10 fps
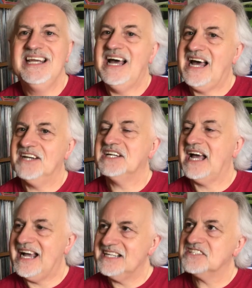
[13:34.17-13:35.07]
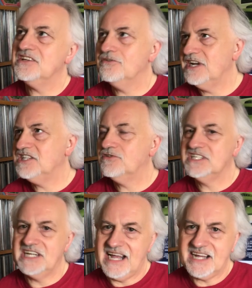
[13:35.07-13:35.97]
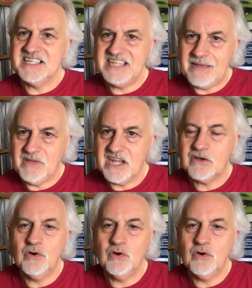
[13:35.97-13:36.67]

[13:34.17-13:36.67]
And as the narrator is an academic